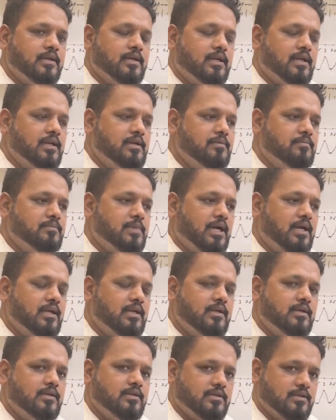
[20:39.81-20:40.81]
in
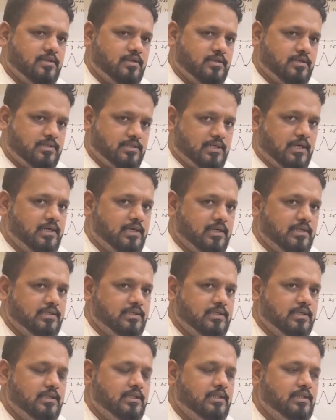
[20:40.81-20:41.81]
my
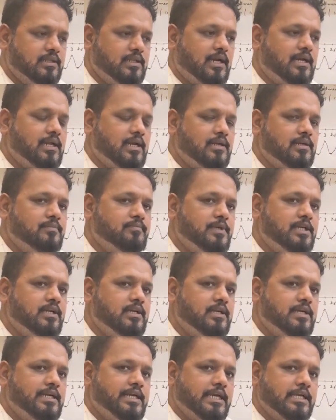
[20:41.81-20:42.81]
strategy that I will
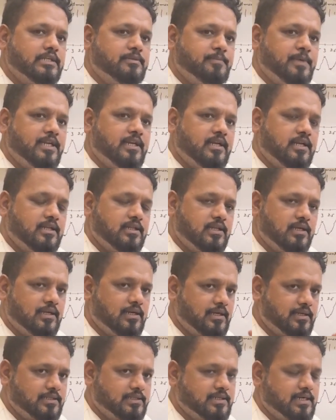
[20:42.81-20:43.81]
be explaining in the
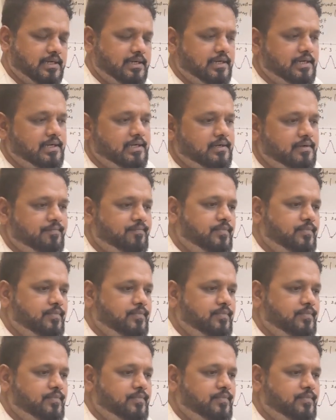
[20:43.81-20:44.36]
next content.